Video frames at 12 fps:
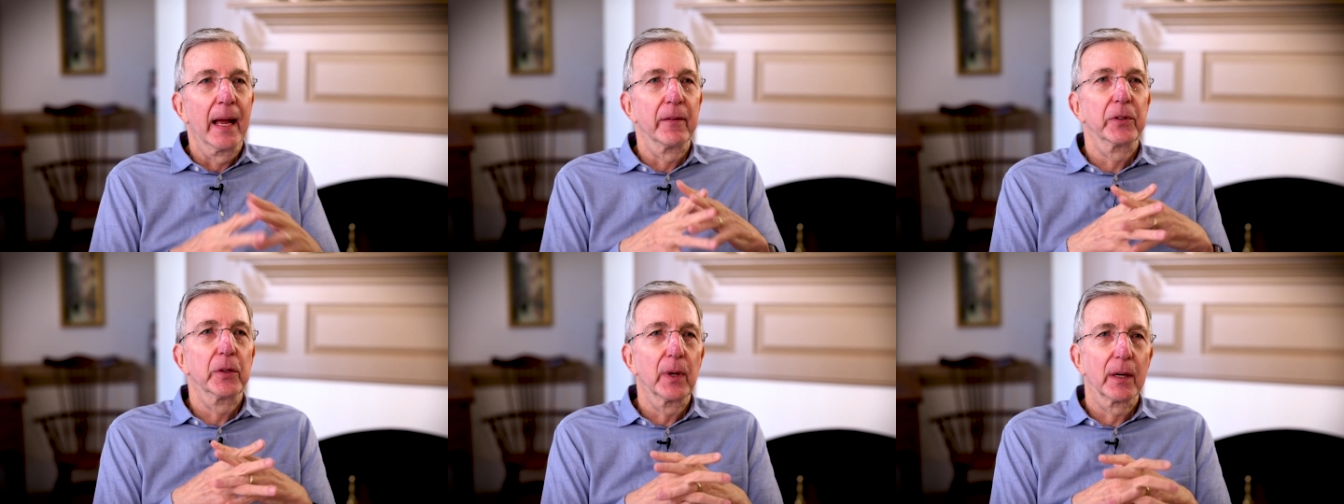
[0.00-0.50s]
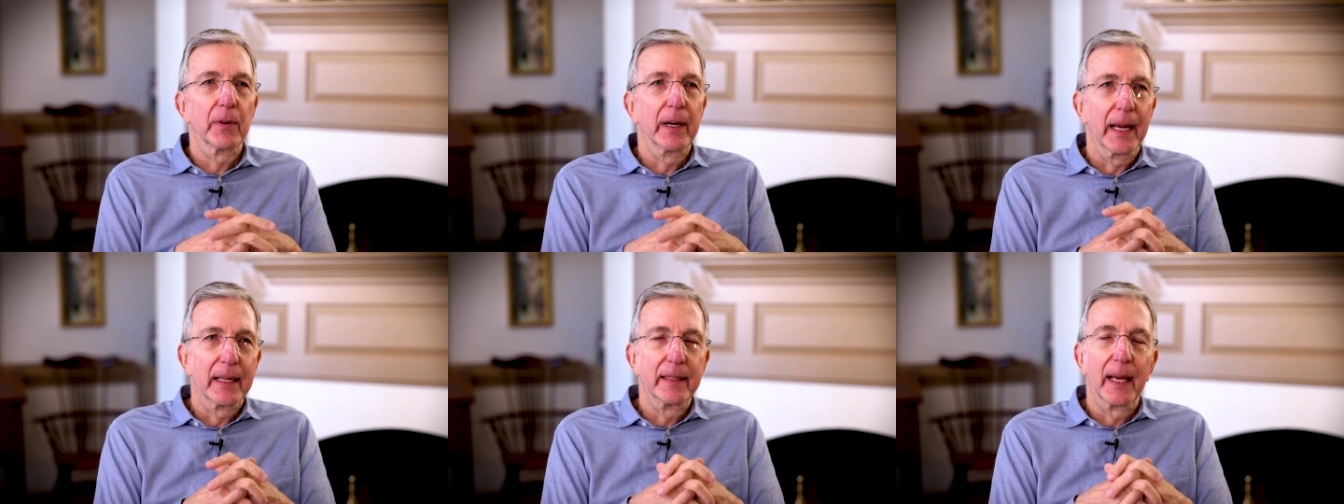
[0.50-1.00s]
have you ever
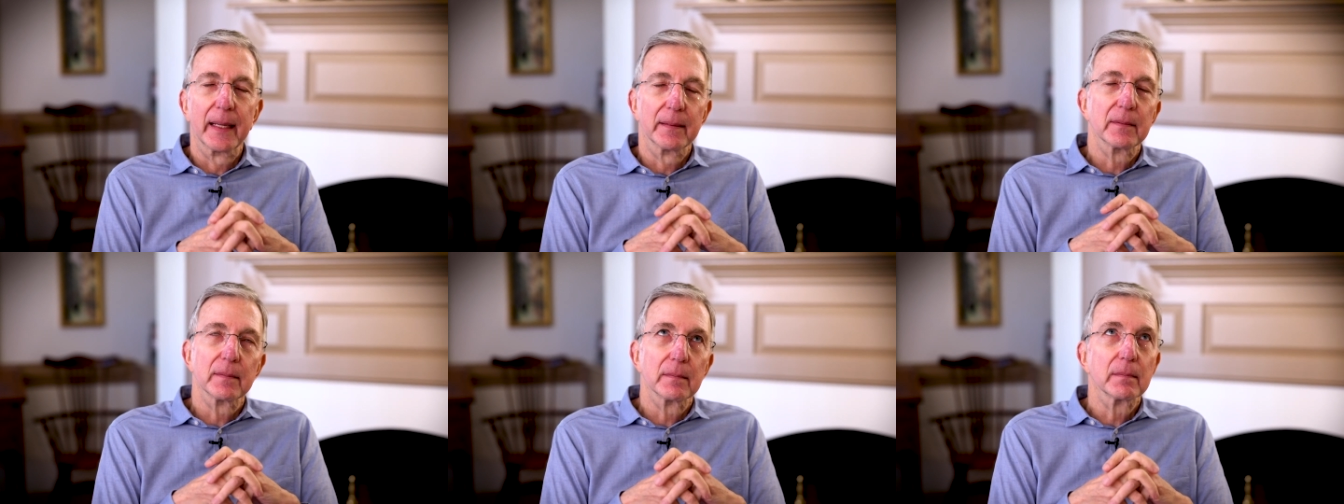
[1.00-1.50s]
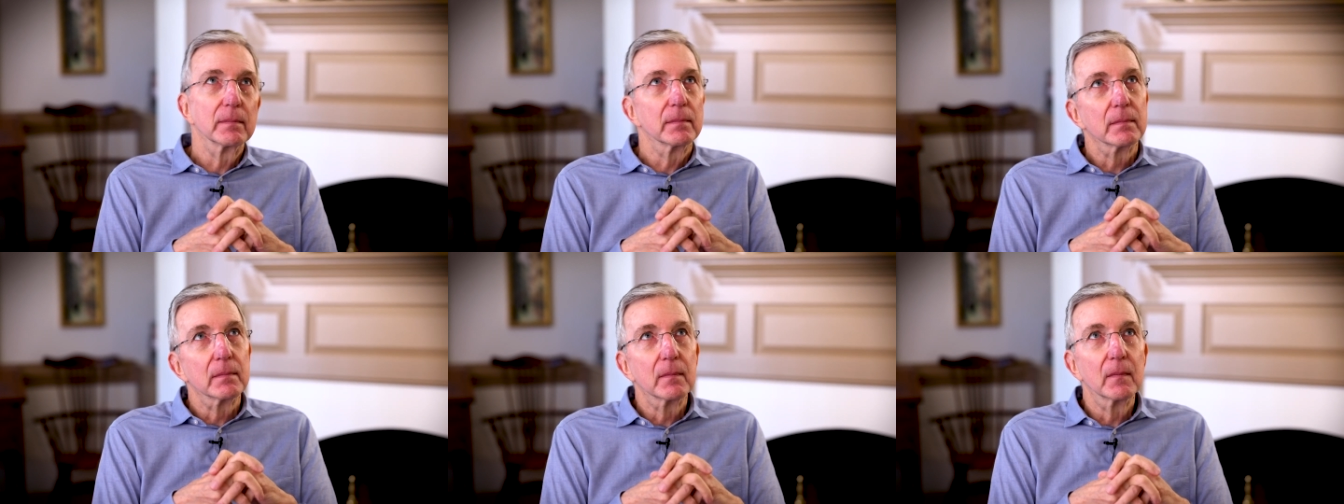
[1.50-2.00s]
had that
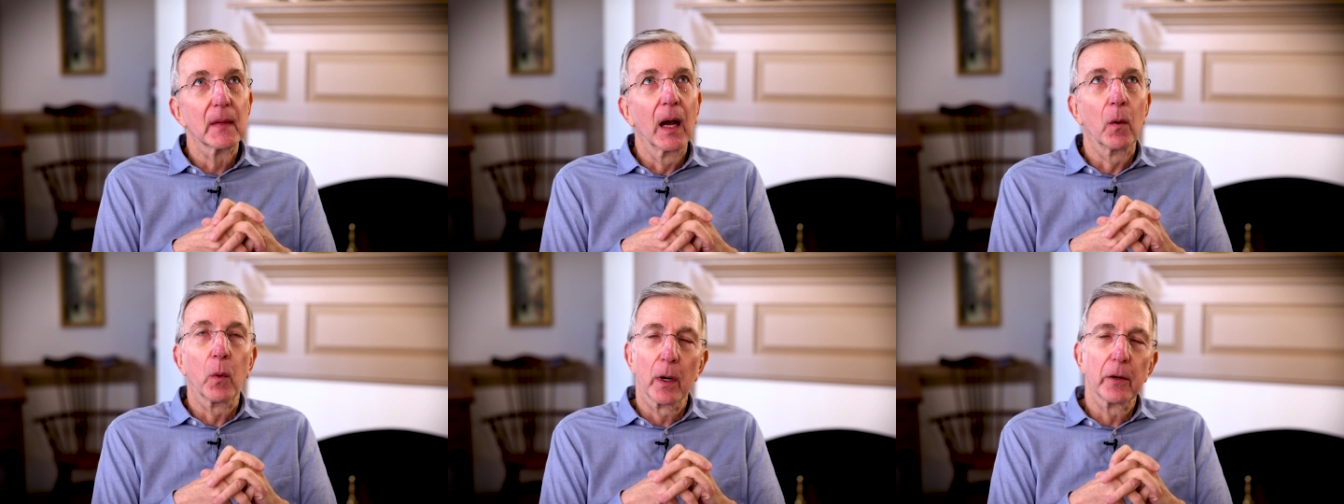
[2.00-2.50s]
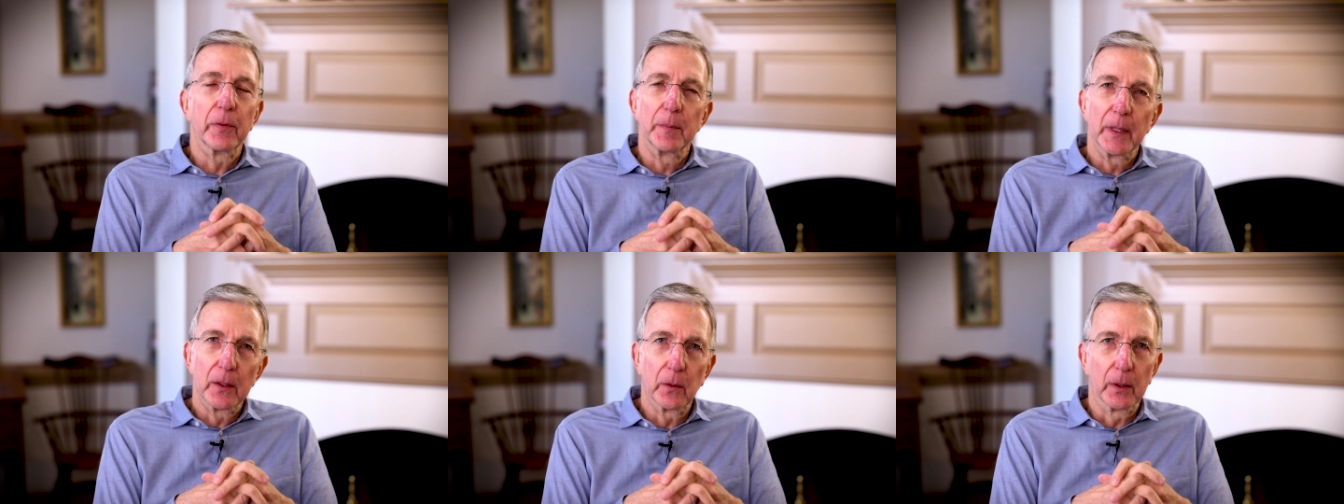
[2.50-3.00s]
a word
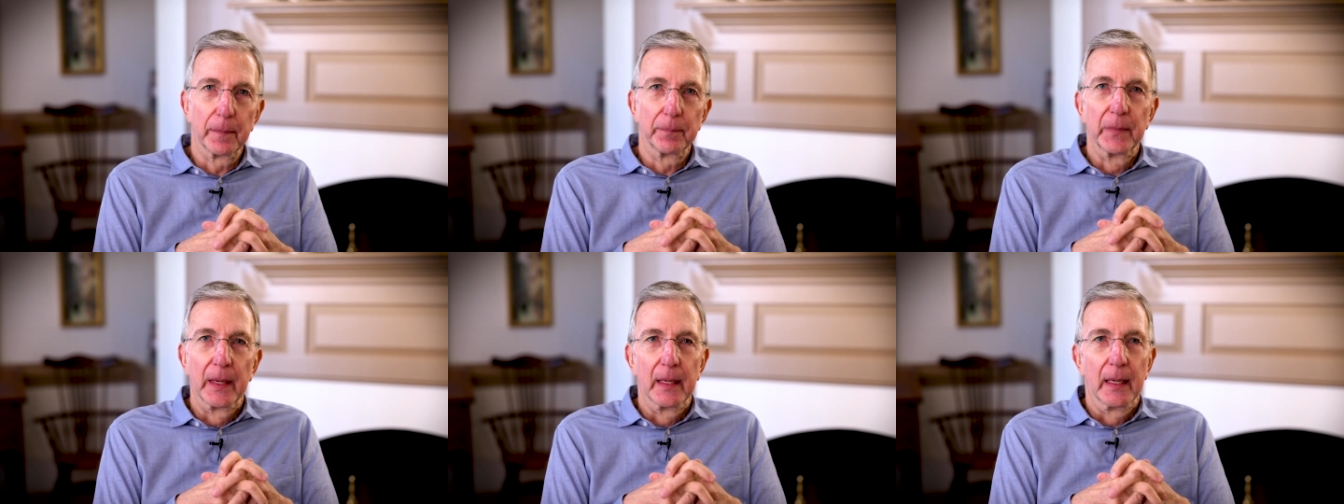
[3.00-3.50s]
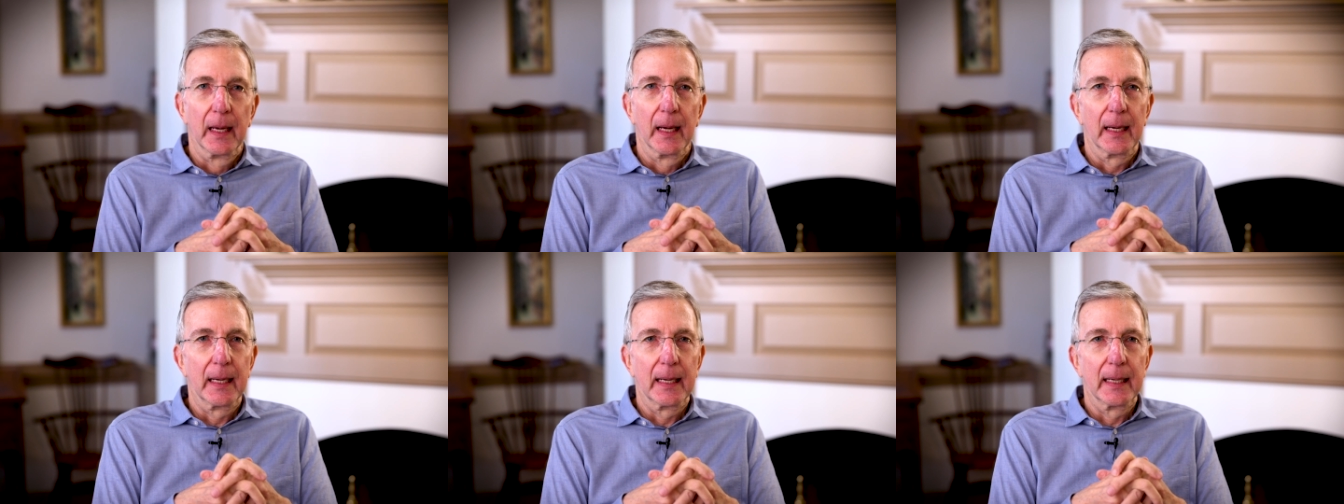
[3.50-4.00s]
from the Lord.
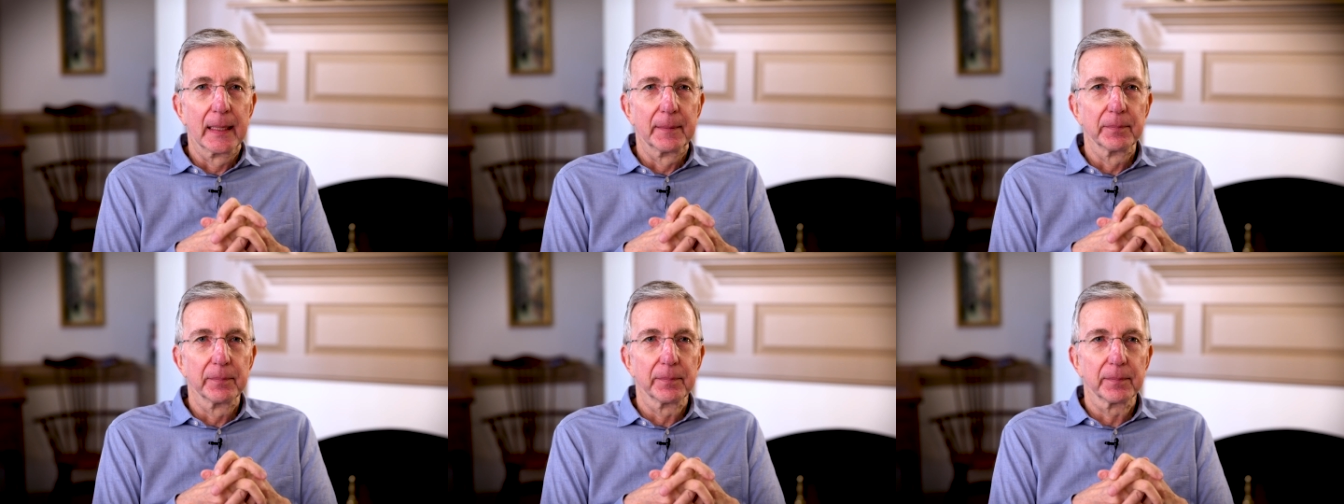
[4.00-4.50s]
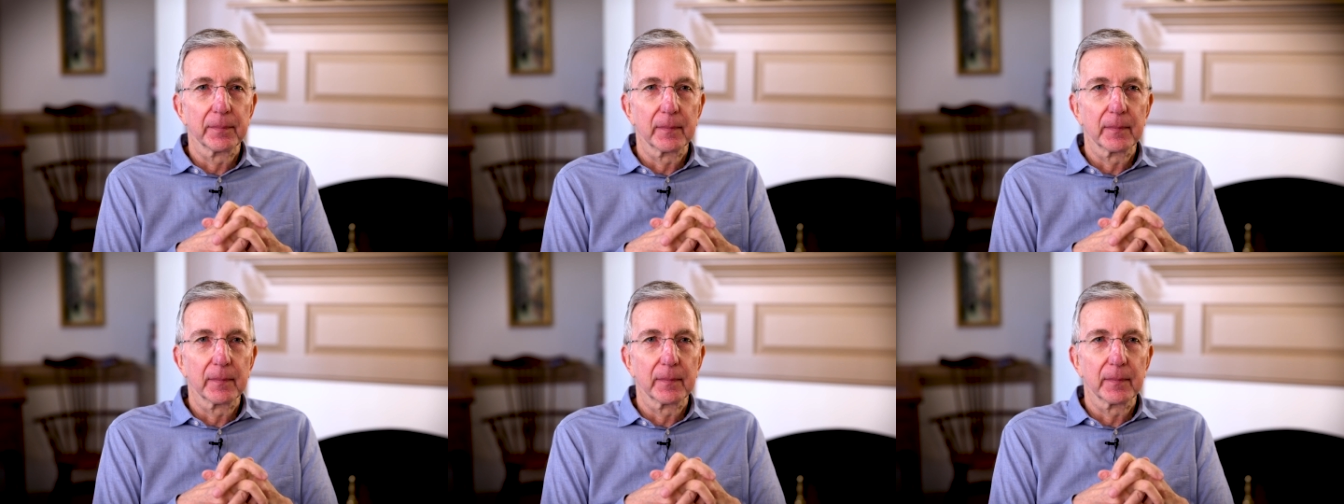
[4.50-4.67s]
Um,